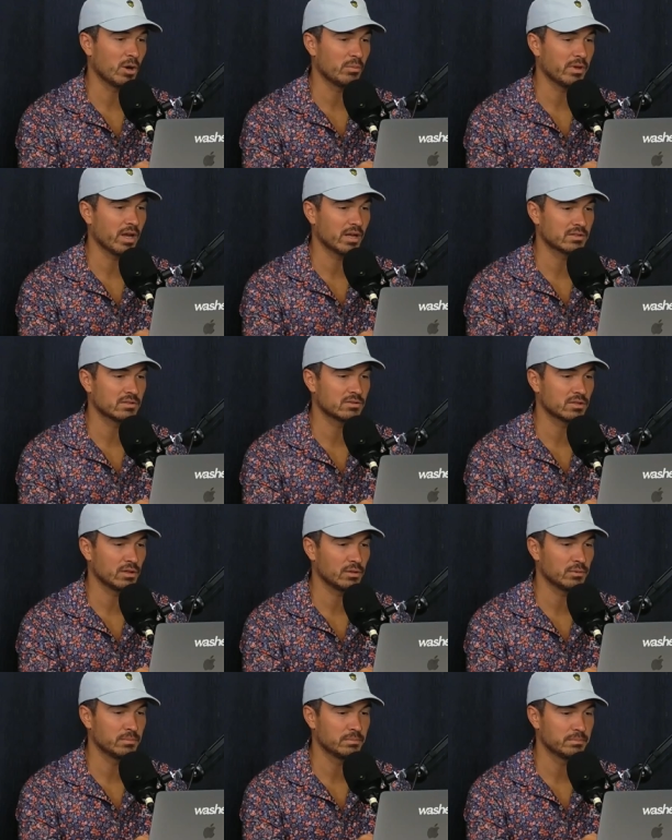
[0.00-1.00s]
Yeah, it's in
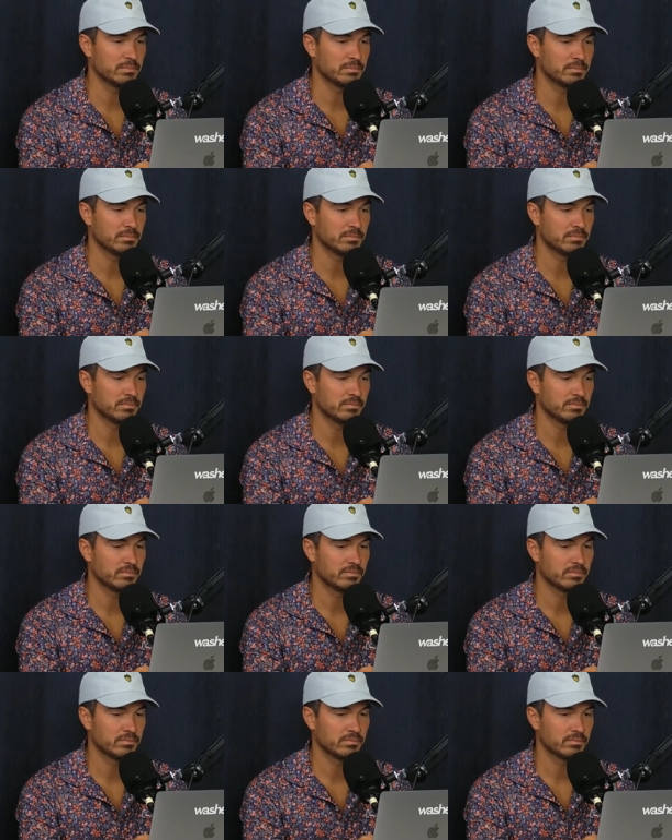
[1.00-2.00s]
Tulum.
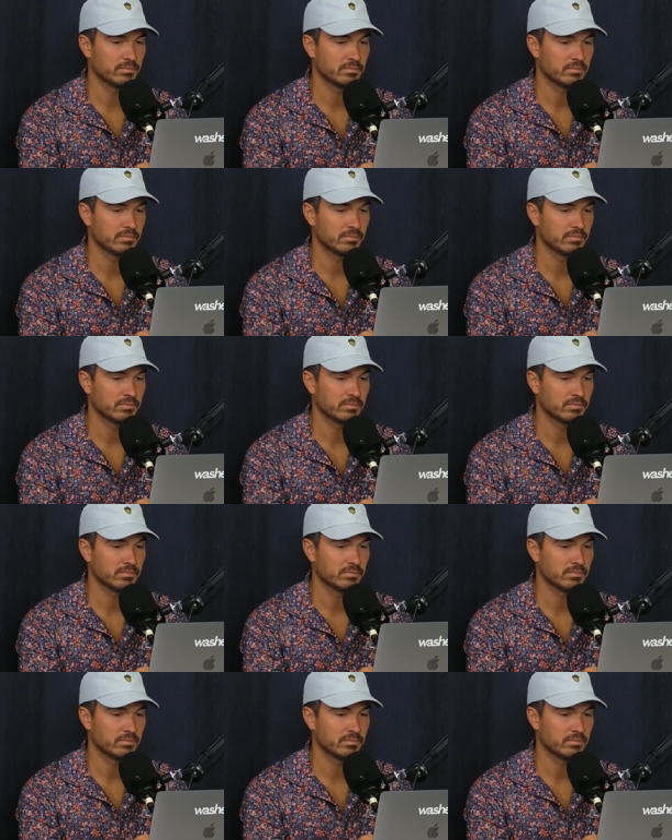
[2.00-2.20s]
Hmm.